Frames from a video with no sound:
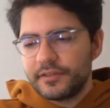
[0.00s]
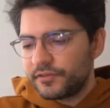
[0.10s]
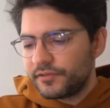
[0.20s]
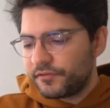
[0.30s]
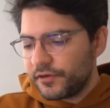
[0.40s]
it
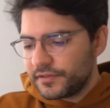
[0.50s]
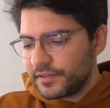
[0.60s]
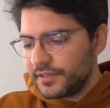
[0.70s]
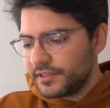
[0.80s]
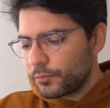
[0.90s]
refers to
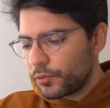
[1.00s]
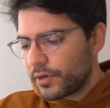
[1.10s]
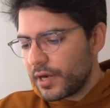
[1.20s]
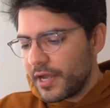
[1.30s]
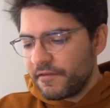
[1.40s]
these
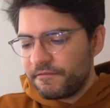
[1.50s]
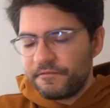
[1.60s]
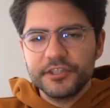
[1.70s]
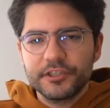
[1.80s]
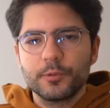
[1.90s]
more
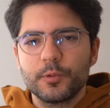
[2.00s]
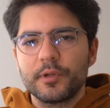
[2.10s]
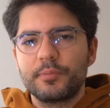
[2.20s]
visual,